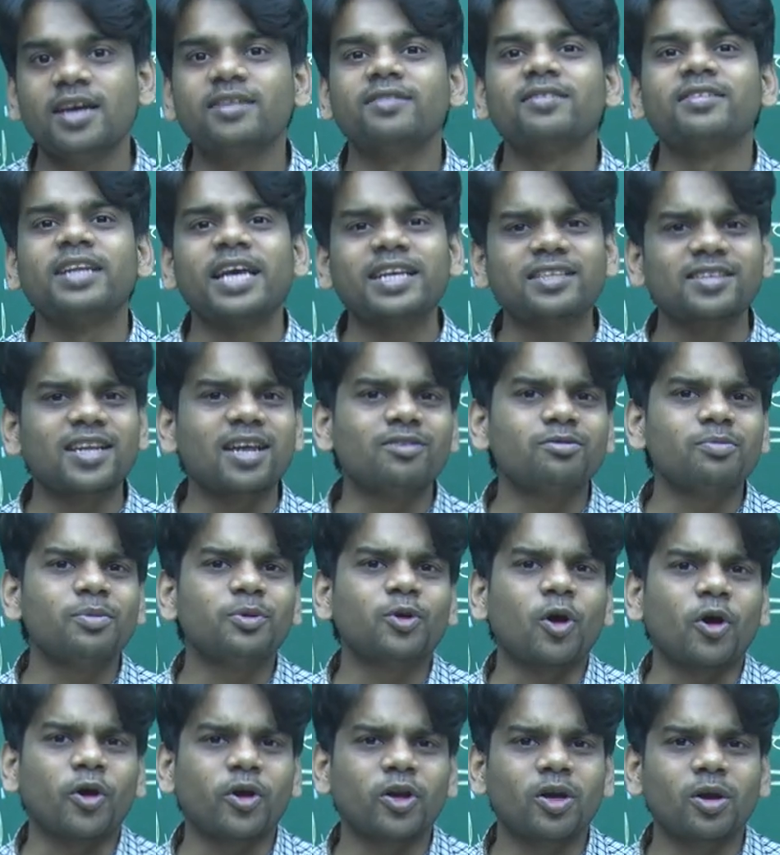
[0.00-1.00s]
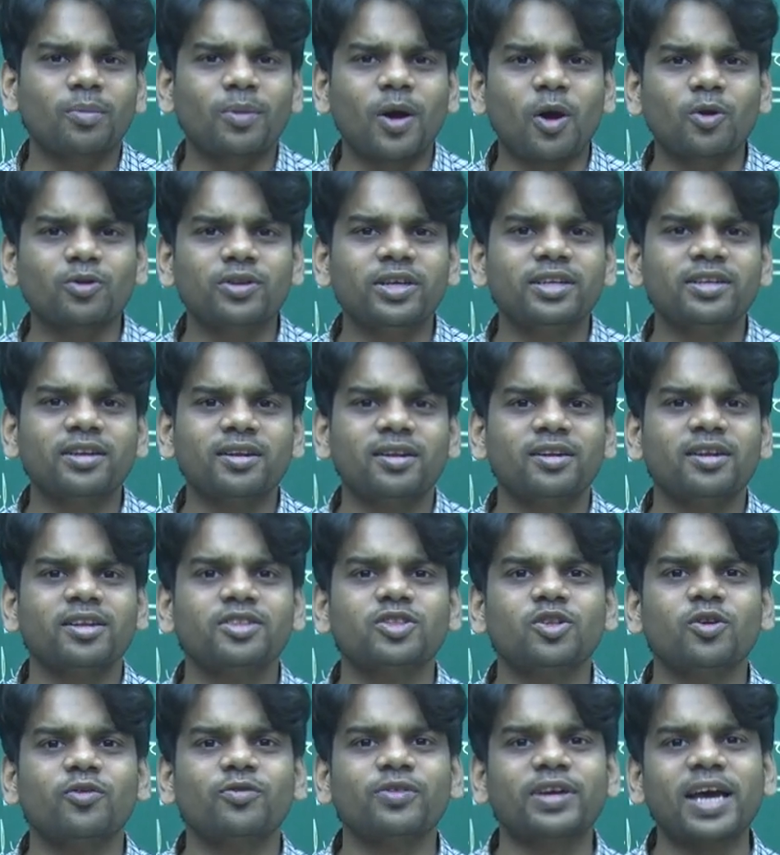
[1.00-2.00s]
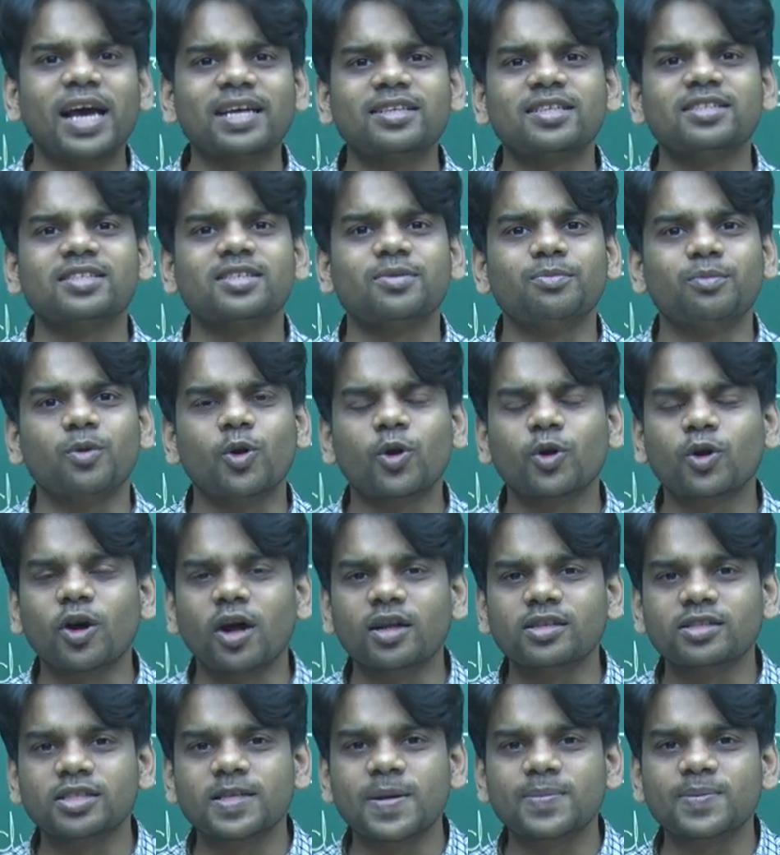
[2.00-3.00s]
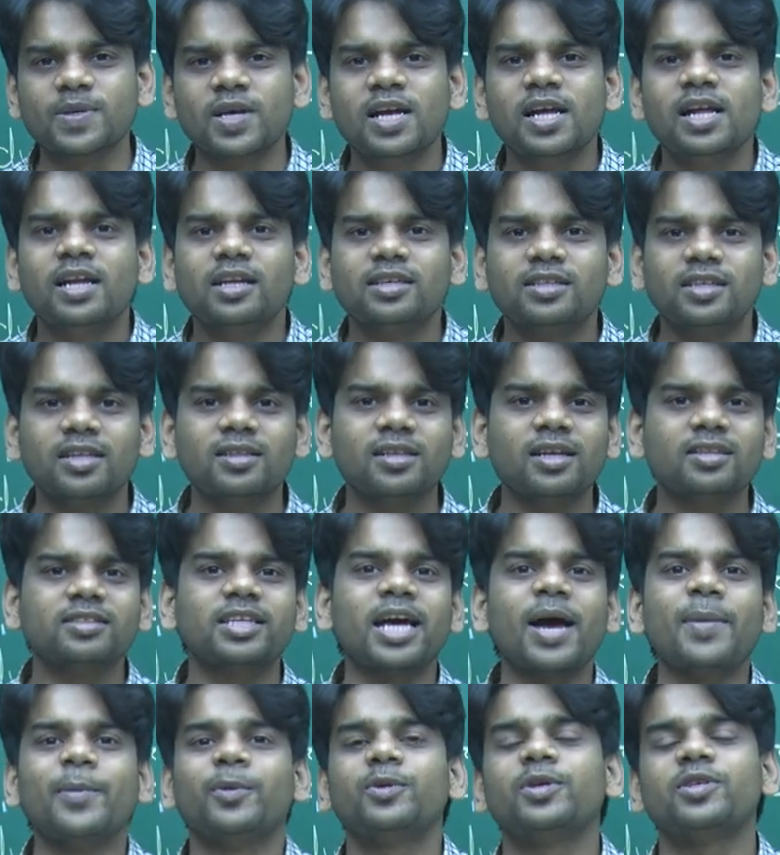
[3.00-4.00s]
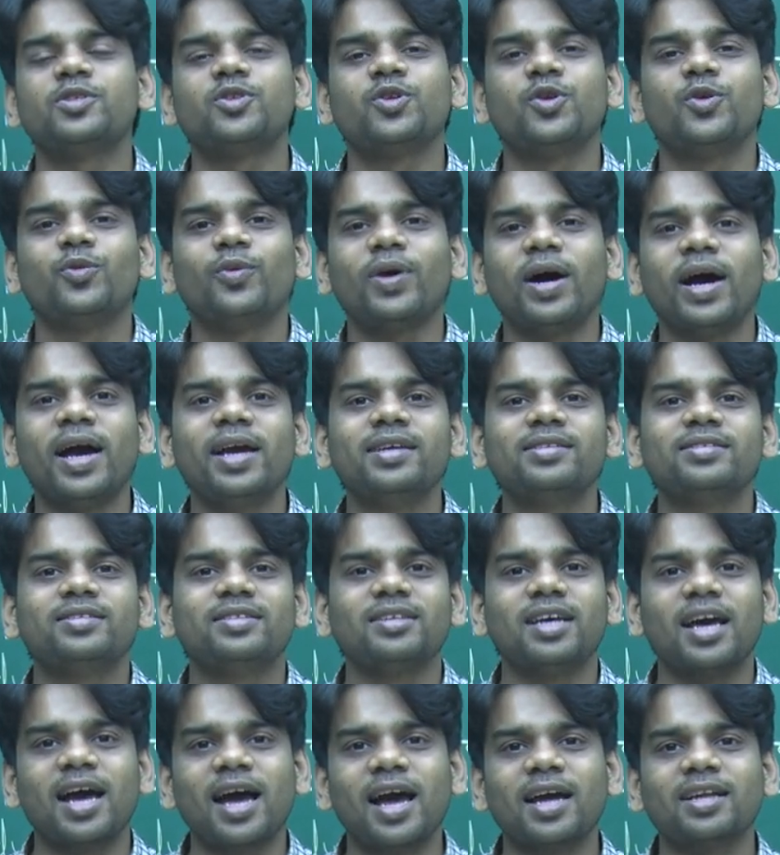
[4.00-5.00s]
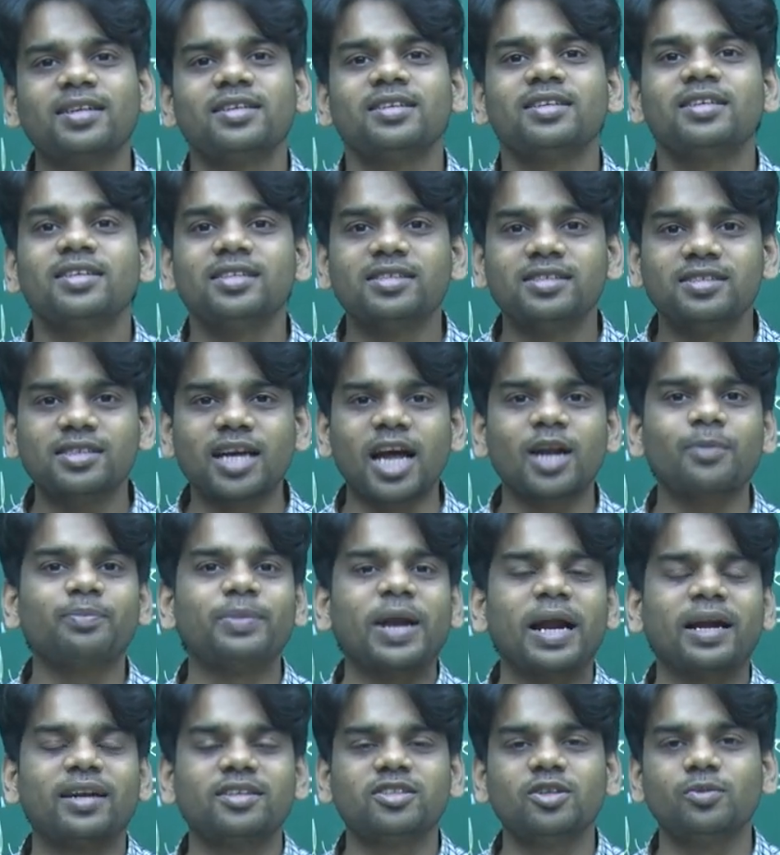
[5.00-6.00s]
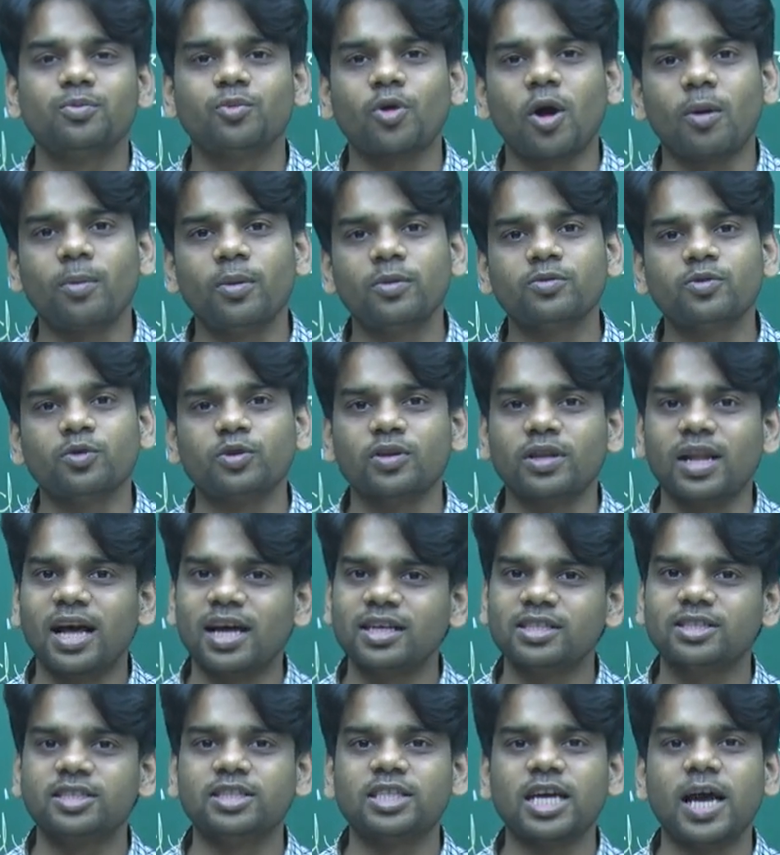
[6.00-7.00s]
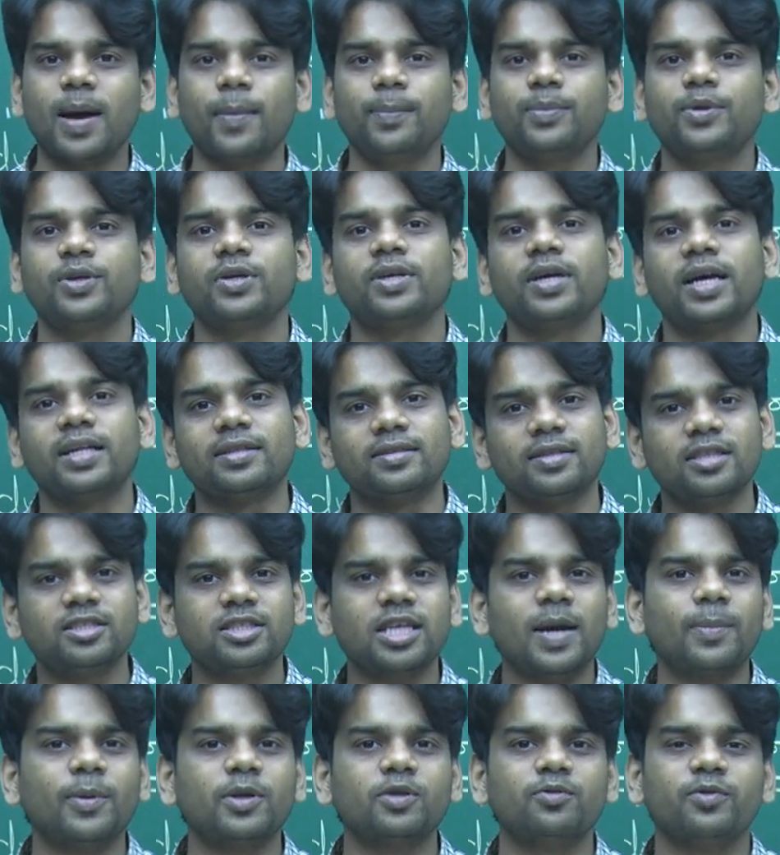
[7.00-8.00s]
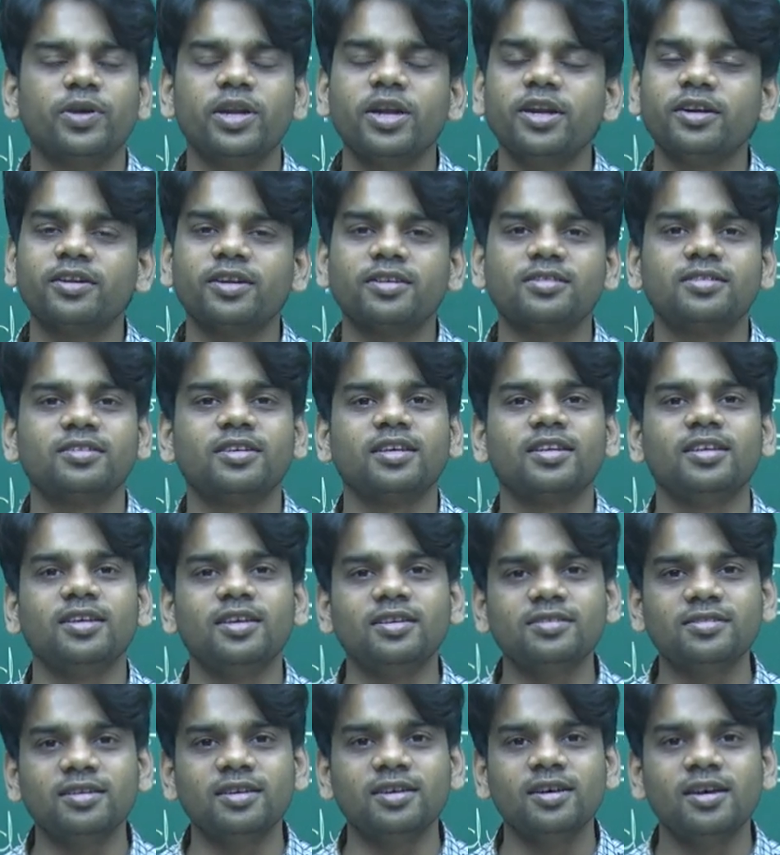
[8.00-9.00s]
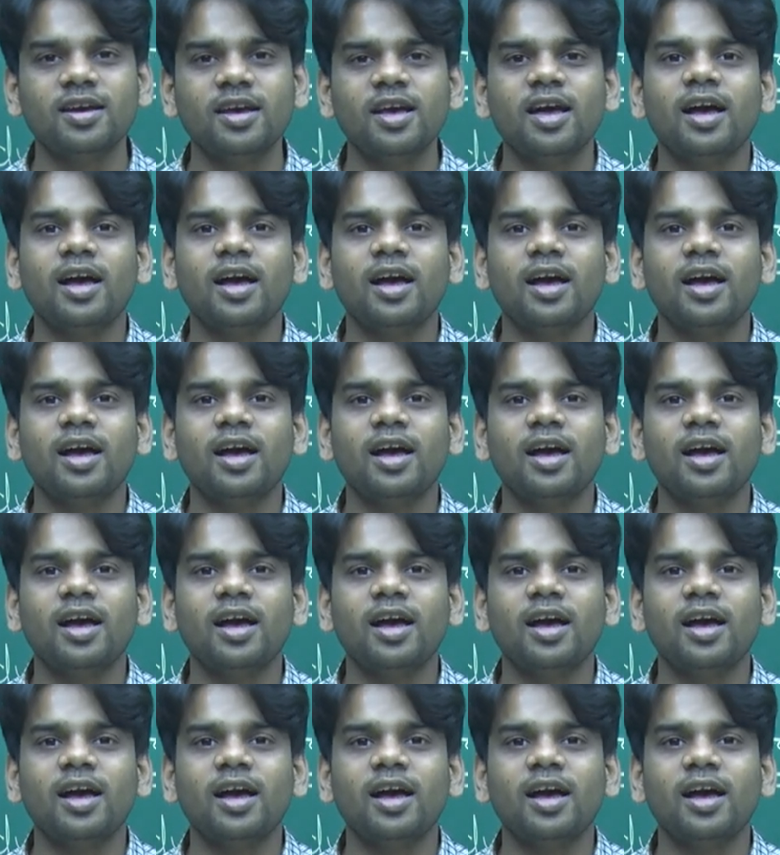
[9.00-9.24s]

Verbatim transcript: The next class will be talking about the internal energy of gas and some more concepts. Till the time, you just revise and start practicing problems on the last chapter, and this chapter is very interesting and easy.